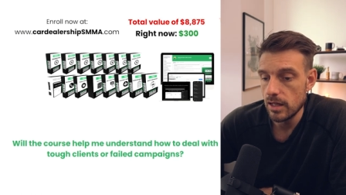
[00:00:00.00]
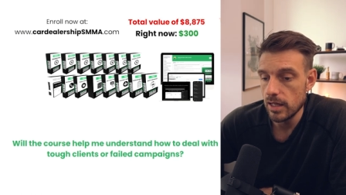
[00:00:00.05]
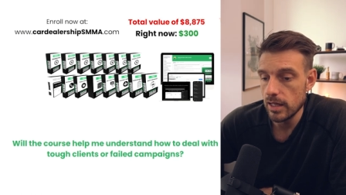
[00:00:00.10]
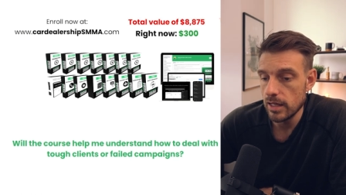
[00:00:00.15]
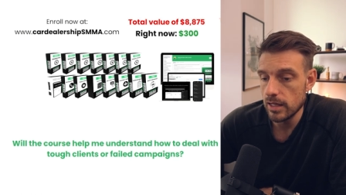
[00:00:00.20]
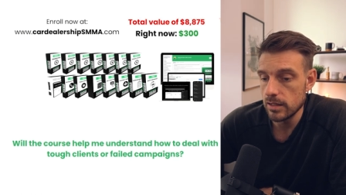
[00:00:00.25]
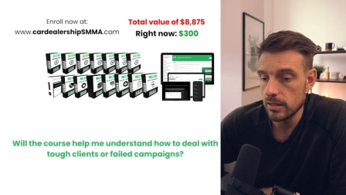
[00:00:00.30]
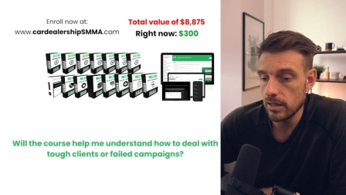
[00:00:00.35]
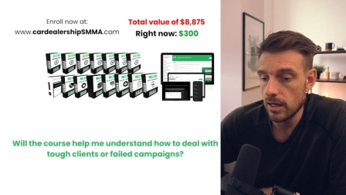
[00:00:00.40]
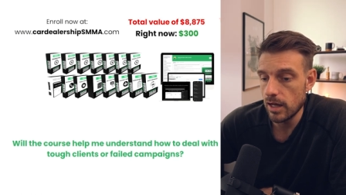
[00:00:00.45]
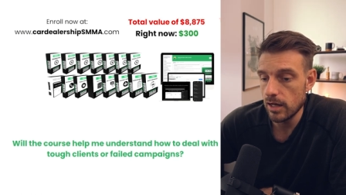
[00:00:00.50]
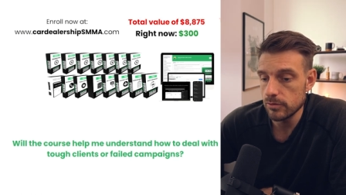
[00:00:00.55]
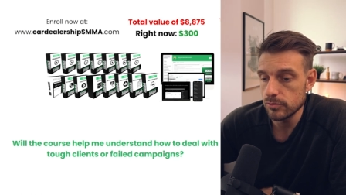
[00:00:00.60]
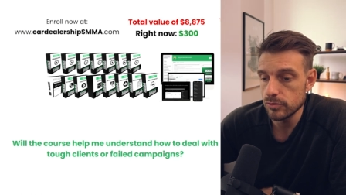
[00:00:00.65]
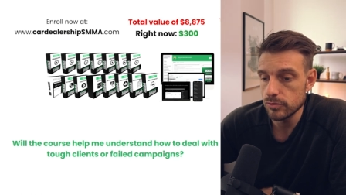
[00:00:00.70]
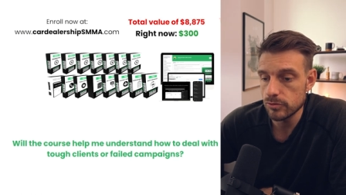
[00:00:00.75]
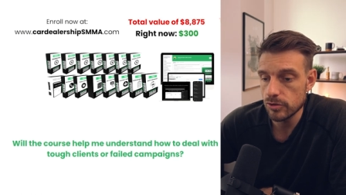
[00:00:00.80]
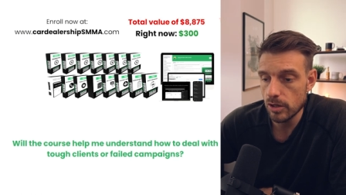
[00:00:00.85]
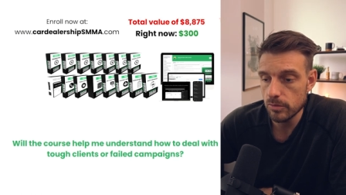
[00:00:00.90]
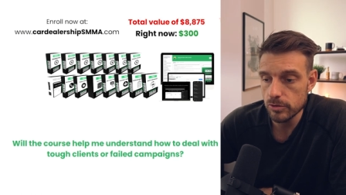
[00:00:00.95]
and how
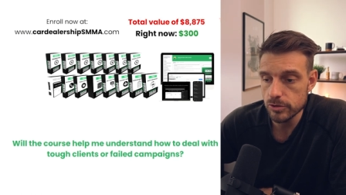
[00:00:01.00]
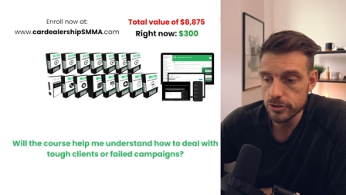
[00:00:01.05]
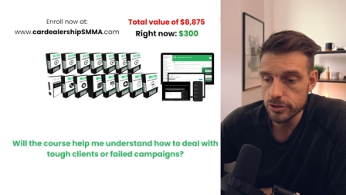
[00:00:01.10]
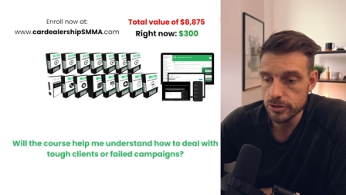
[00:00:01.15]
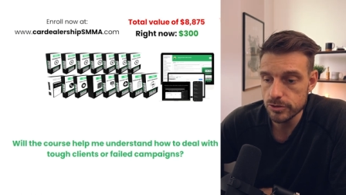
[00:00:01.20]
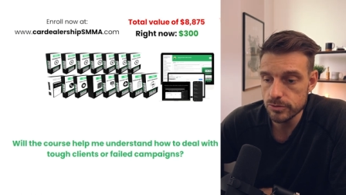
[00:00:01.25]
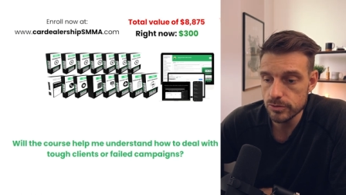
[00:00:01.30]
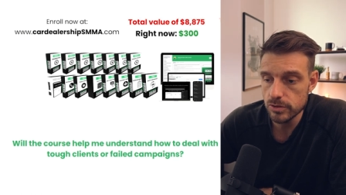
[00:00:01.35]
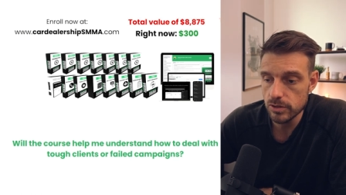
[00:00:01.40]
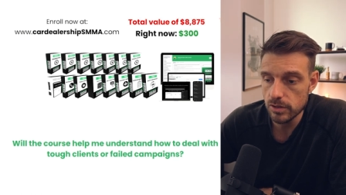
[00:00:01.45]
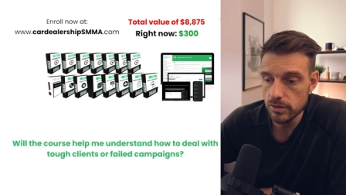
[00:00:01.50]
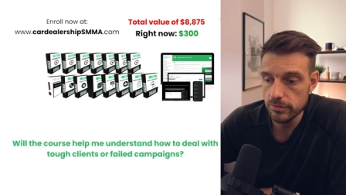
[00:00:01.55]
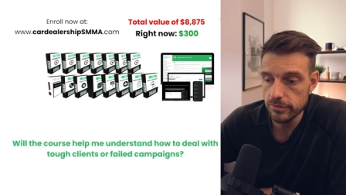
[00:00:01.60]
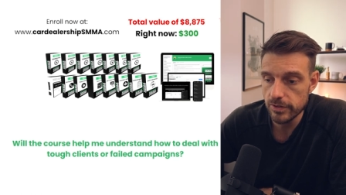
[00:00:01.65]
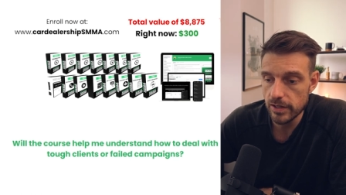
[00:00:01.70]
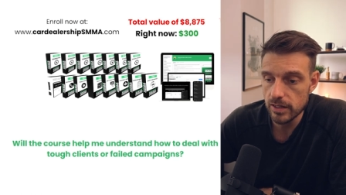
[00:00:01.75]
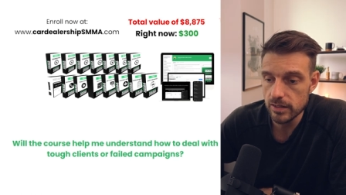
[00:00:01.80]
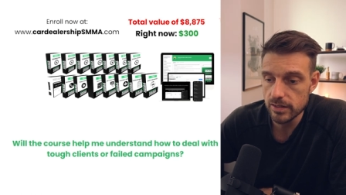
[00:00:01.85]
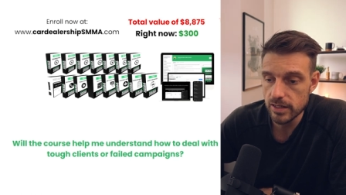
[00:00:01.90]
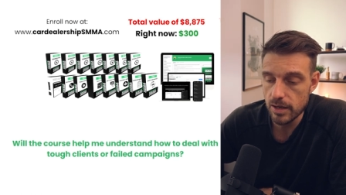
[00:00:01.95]
to troubleshoot
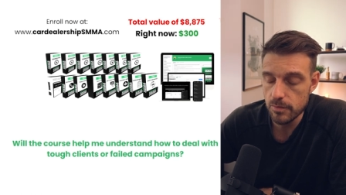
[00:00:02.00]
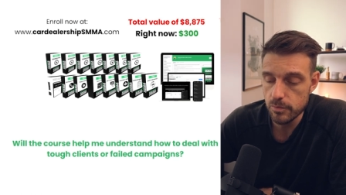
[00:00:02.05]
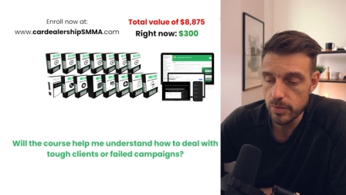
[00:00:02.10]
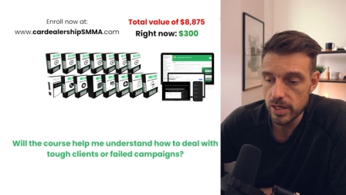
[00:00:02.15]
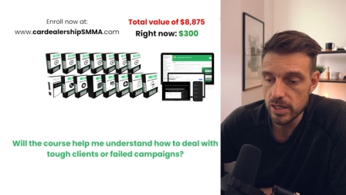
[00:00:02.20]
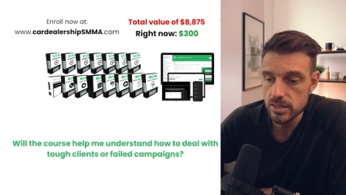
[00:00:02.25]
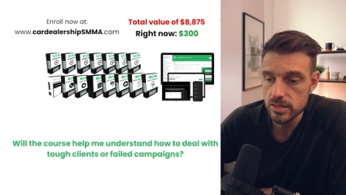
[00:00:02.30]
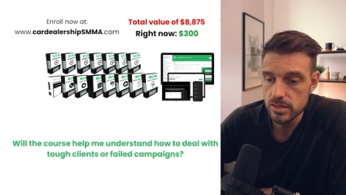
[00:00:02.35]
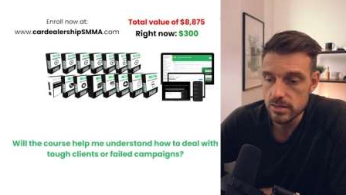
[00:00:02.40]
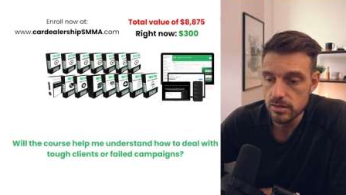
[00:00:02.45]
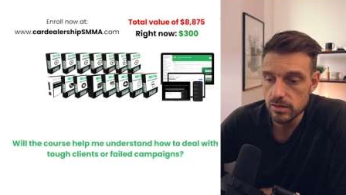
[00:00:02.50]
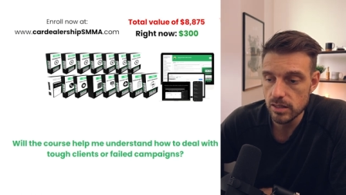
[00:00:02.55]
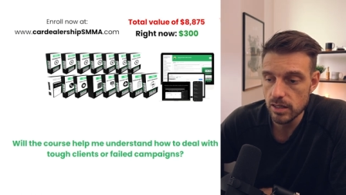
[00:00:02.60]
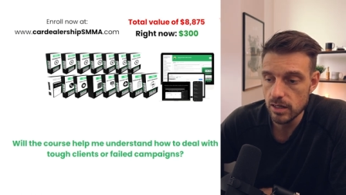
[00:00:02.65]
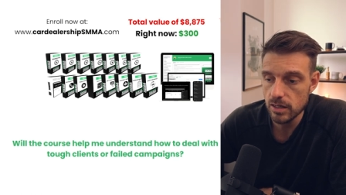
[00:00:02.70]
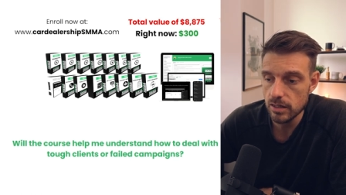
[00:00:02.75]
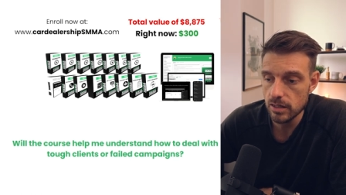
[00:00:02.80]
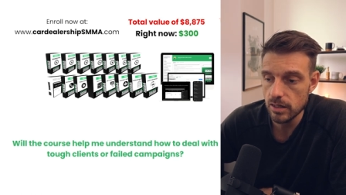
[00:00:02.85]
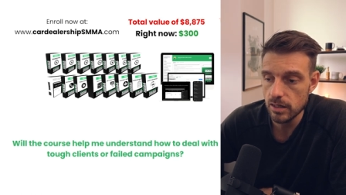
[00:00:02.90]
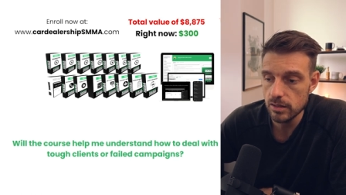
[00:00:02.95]
failed campaigns.
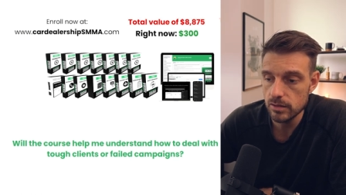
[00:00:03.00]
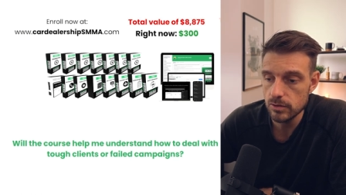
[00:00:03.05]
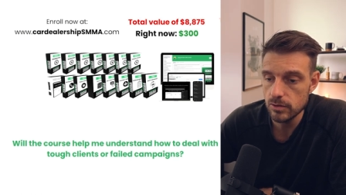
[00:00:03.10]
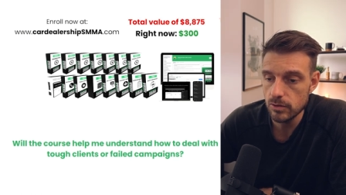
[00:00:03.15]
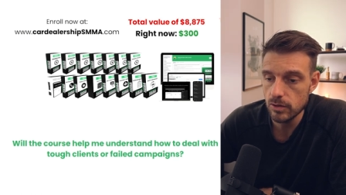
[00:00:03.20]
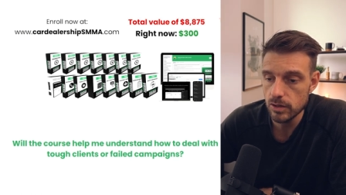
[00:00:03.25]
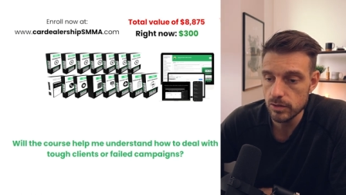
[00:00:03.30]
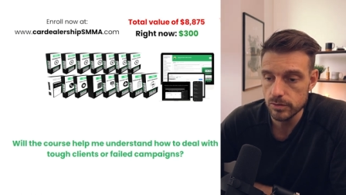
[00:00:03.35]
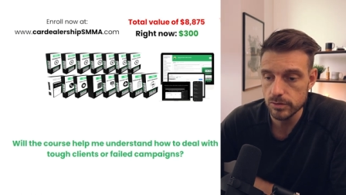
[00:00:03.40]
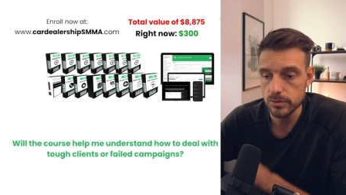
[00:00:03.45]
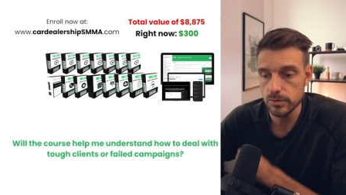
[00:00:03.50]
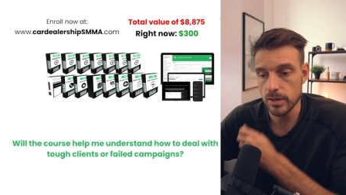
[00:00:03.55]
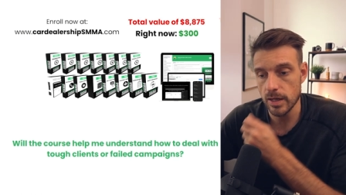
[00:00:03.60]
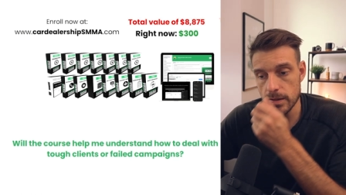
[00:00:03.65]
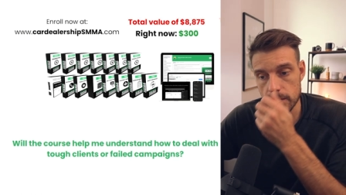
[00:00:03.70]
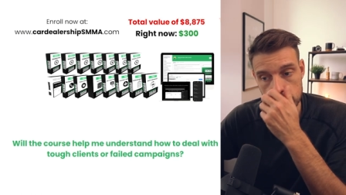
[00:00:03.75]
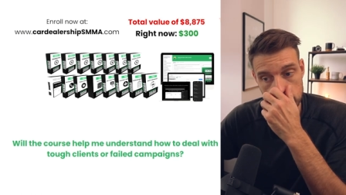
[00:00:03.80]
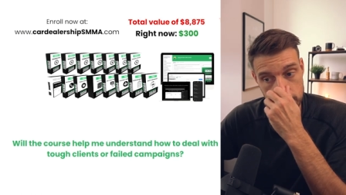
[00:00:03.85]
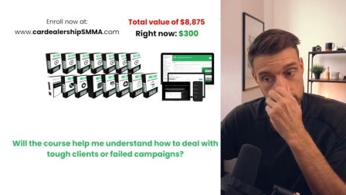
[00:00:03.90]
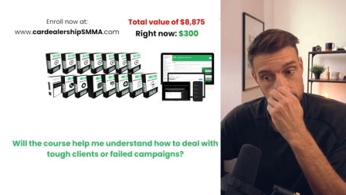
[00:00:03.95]
Yeah, I know how to do
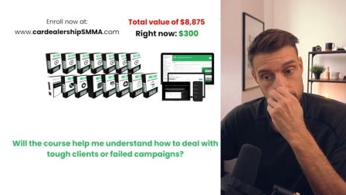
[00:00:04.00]
that.